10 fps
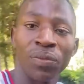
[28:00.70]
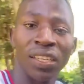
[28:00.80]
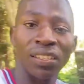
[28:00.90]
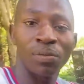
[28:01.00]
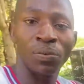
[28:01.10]
made
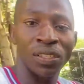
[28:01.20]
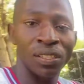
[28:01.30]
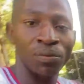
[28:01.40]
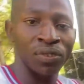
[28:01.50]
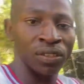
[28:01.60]
it
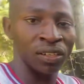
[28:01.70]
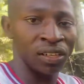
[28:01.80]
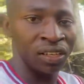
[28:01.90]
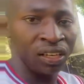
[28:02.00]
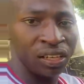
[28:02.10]
possible.
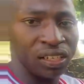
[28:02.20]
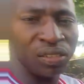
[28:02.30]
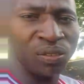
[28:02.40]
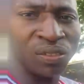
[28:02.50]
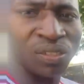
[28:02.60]
It
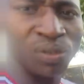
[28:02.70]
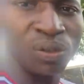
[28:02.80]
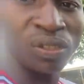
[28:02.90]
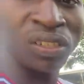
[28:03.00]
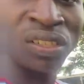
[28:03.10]
looks
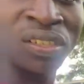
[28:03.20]
good.